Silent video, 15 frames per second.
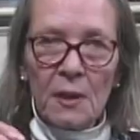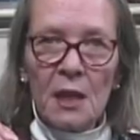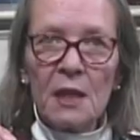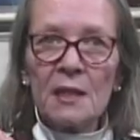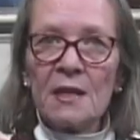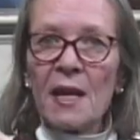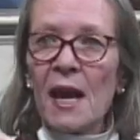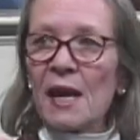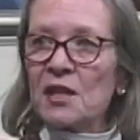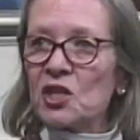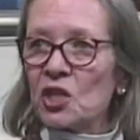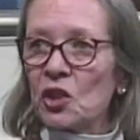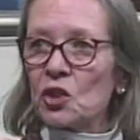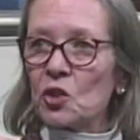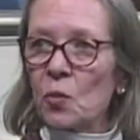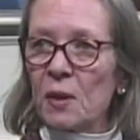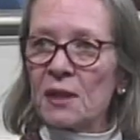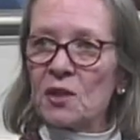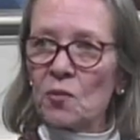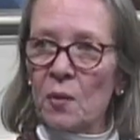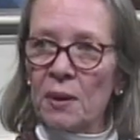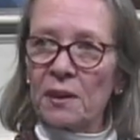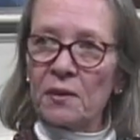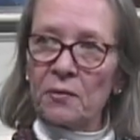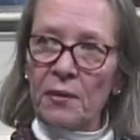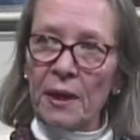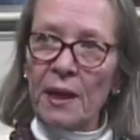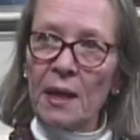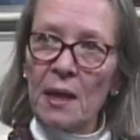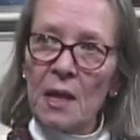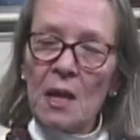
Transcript: in tax year 2023.